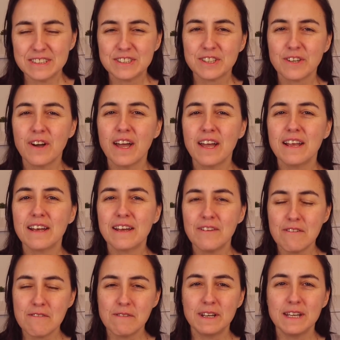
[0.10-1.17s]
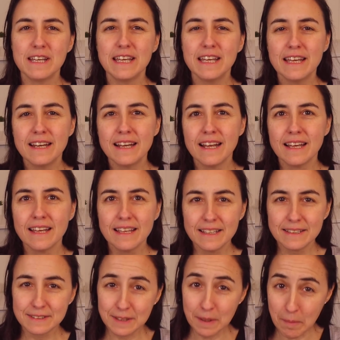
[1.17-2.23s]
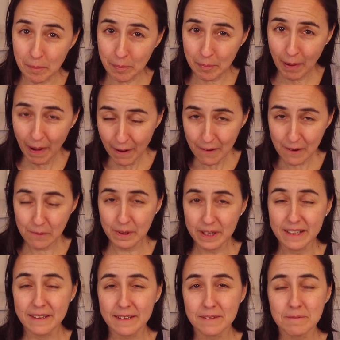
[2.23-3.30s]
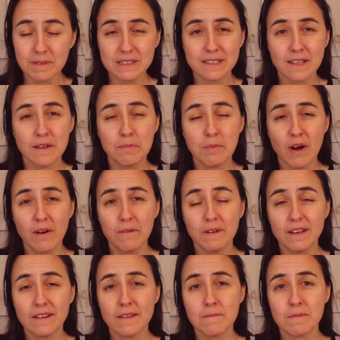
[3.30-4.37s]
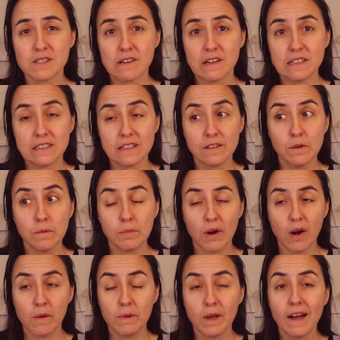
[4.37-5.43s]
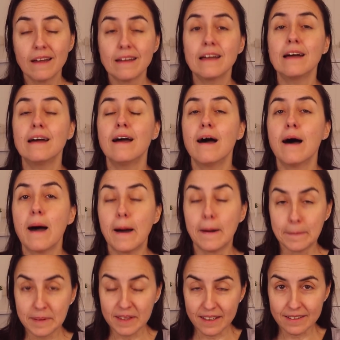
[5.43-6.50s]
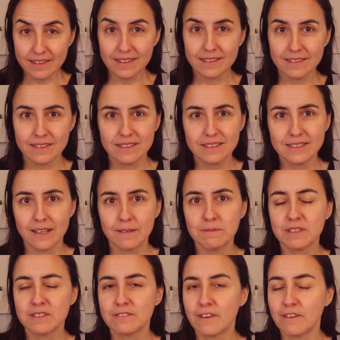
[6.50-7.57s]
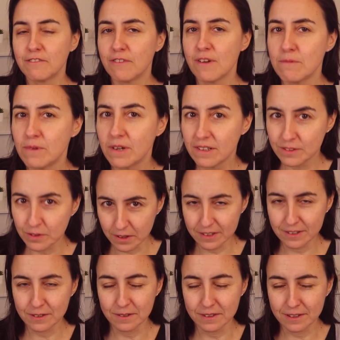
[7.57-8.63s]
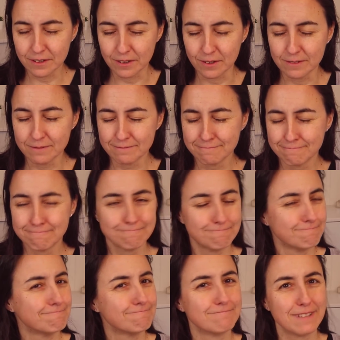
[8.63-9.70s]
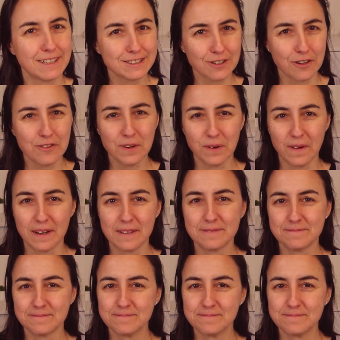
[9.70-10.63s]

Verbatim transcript: So hello everybody, it is Power Week. It means that the Power BI team has released a new Power BI update. This time is for February 2022. Let's go through it.